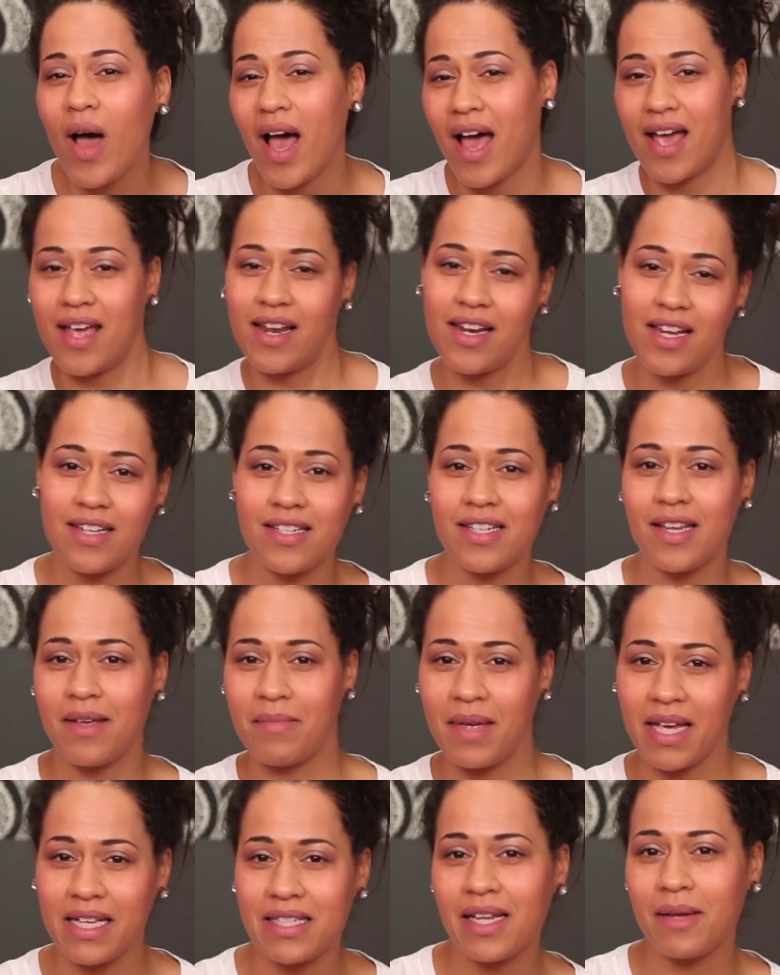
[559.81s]
I need to
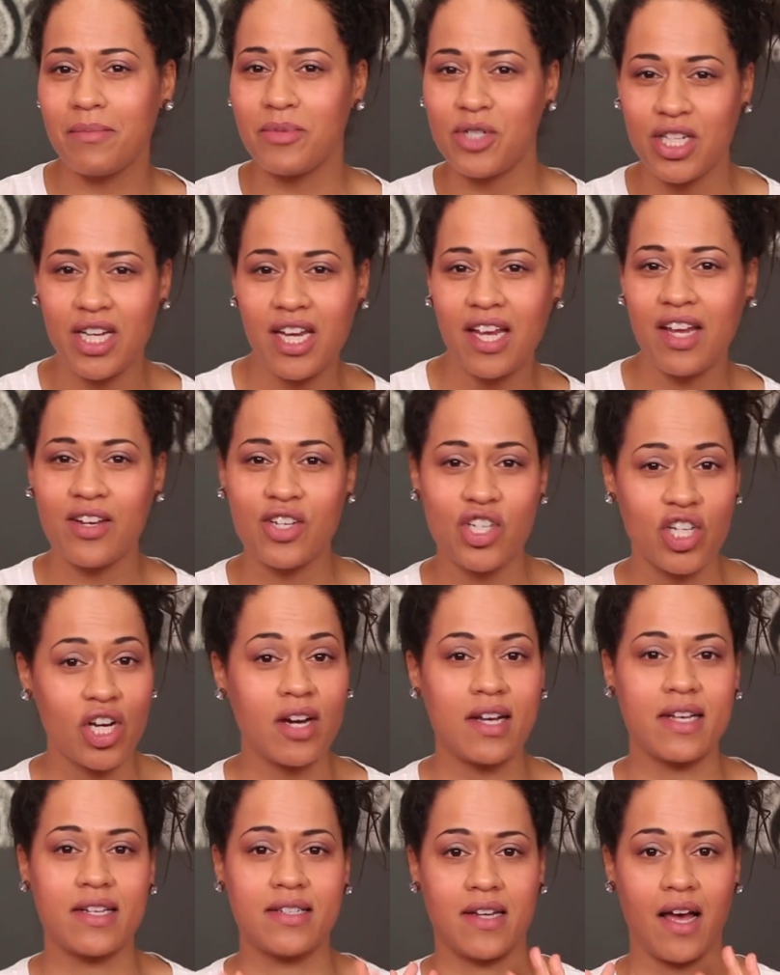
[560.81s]
make some
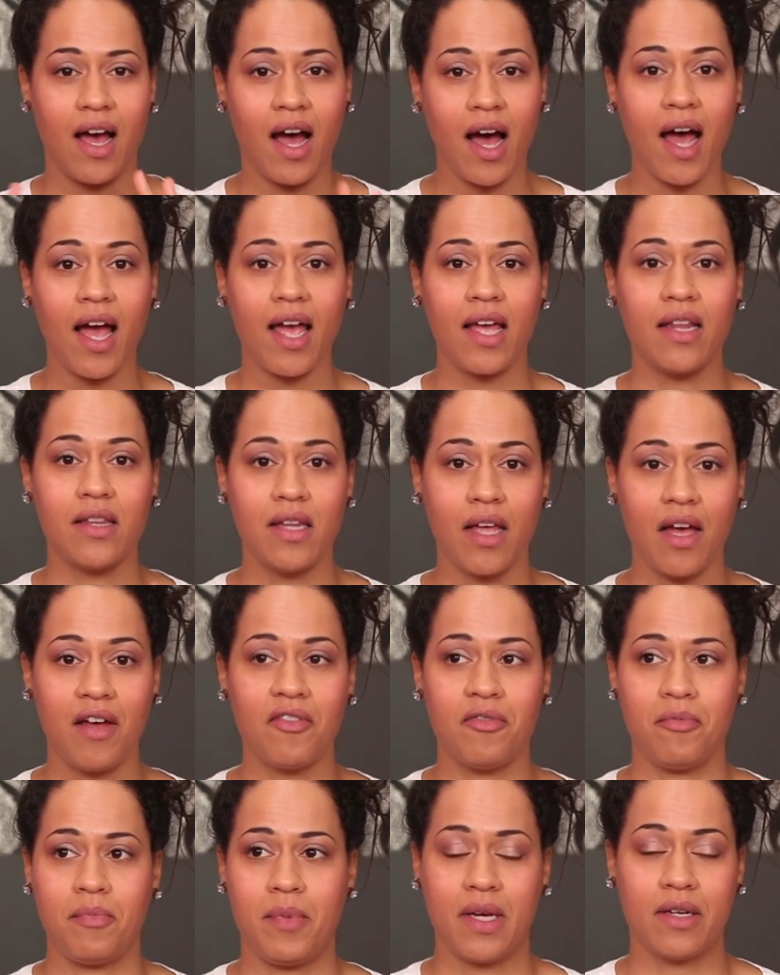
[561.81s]
ginger because I
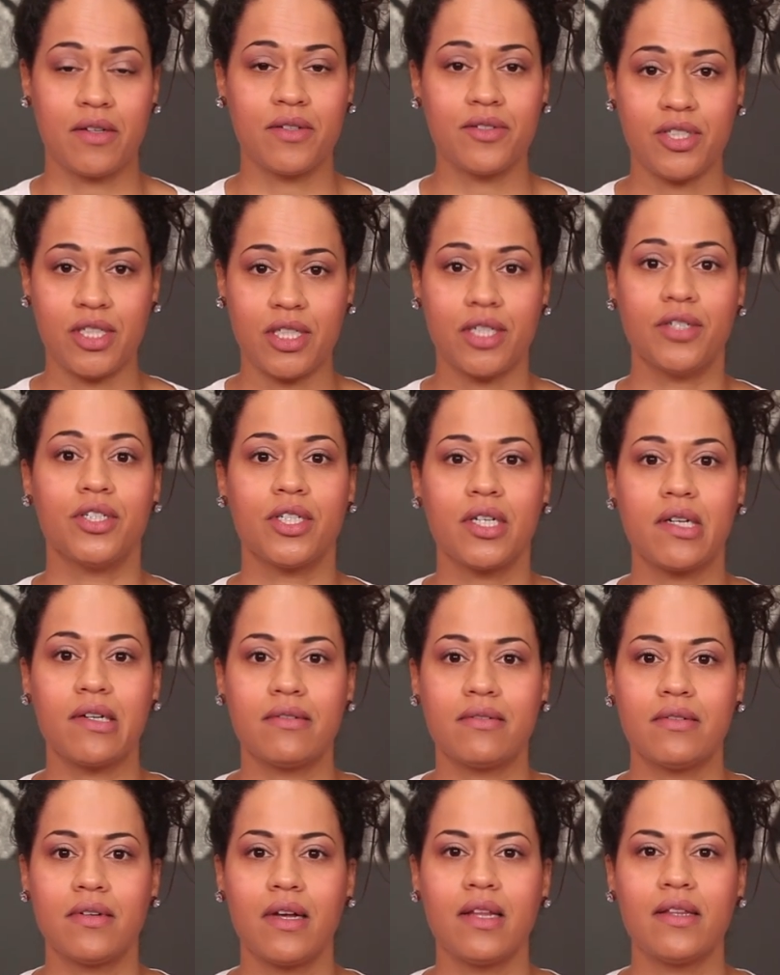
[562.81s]
love pickled
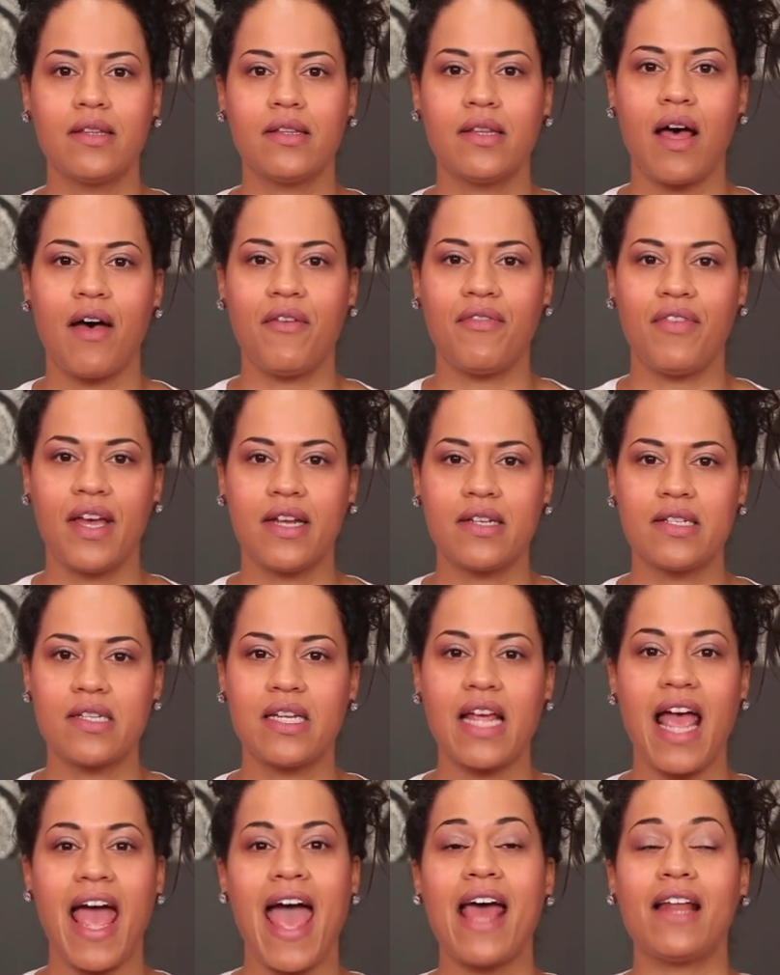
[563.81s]
ginger. Love
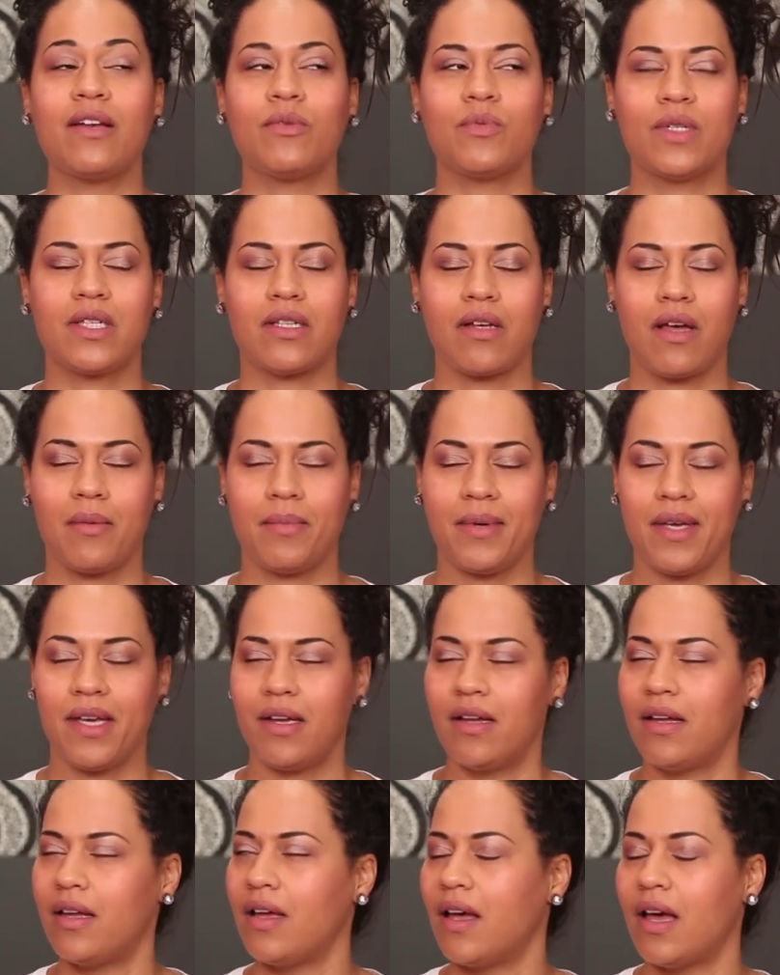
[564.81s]
it, and wasabi.